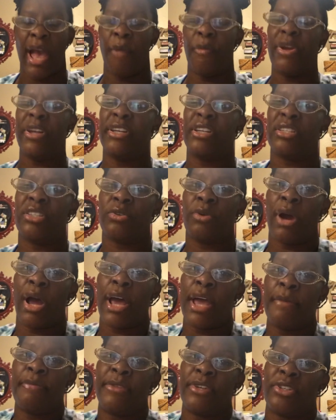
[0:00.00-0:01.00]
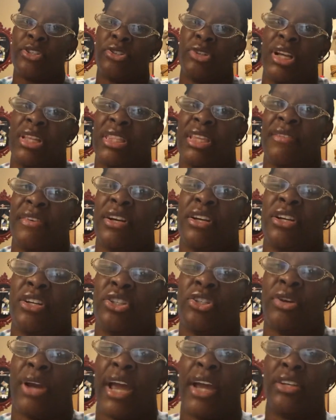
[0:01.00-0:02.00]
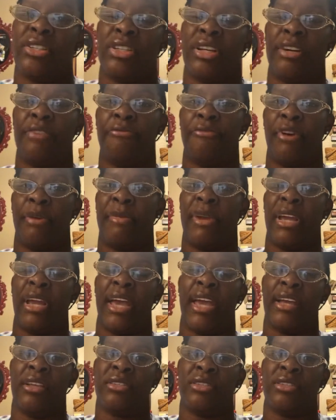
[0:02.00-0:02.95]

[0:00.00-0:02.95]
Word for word: And we describe the strength of a contraction from an